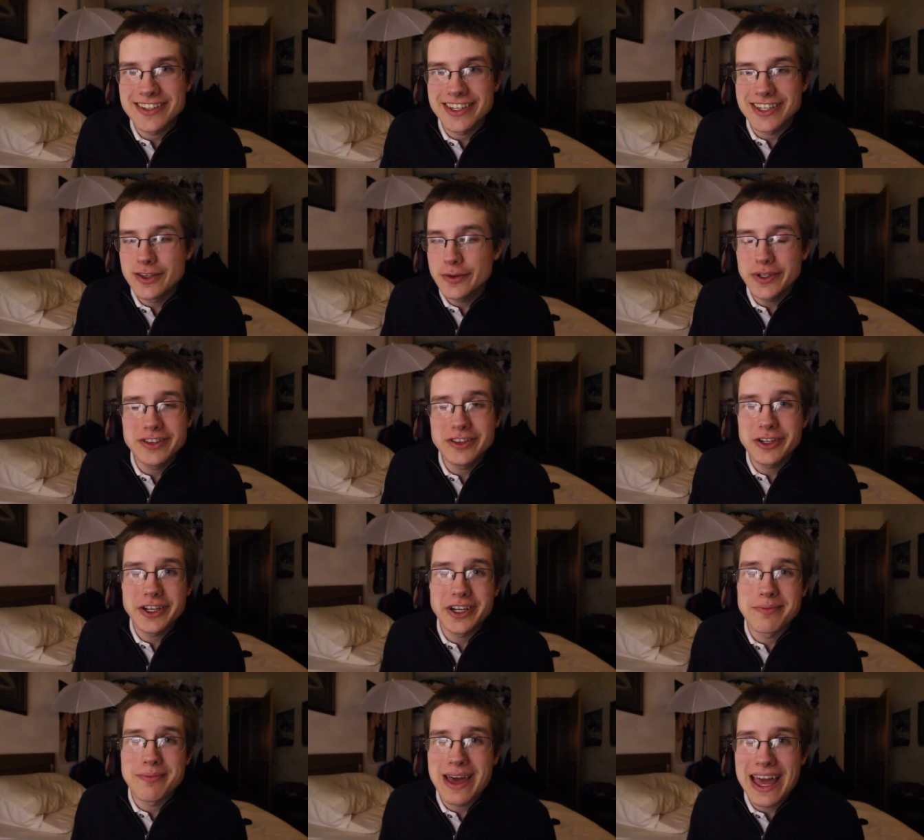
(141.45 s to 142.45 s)
Like, you can look
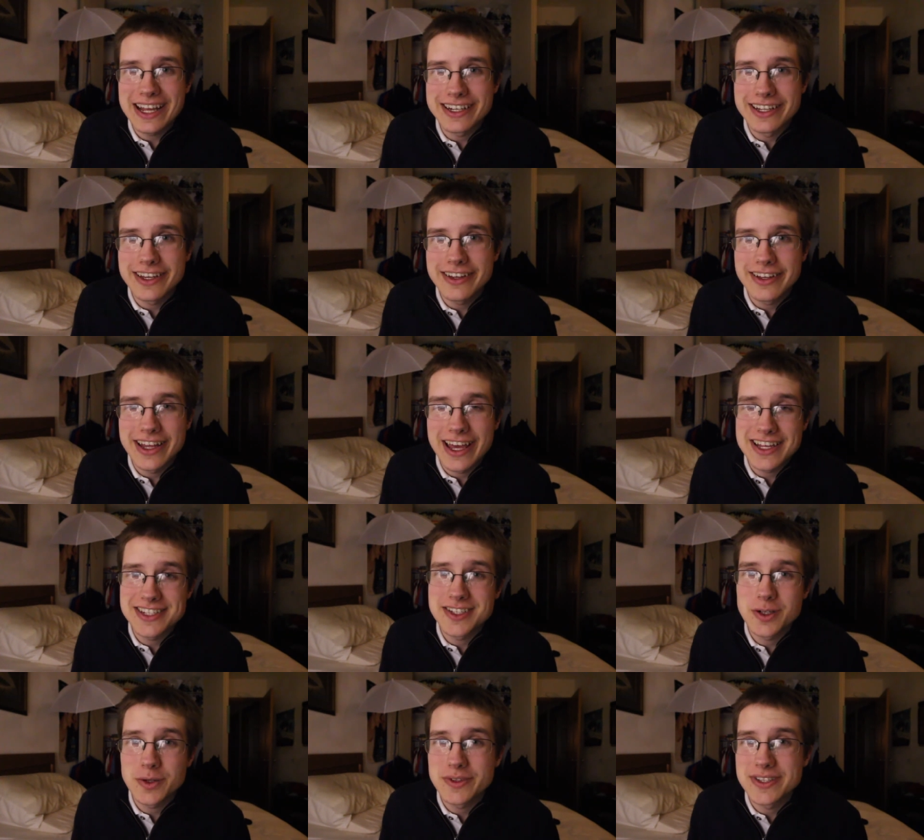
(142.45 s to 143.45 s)
at a magnet and it has
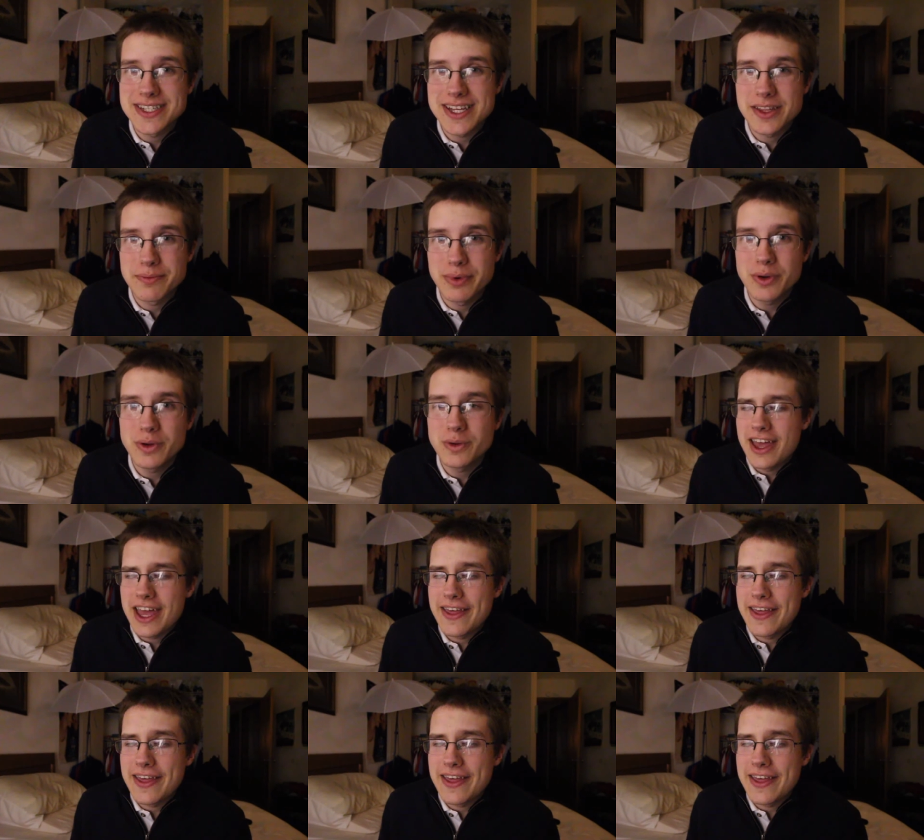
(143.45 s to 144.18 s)
a north and south pole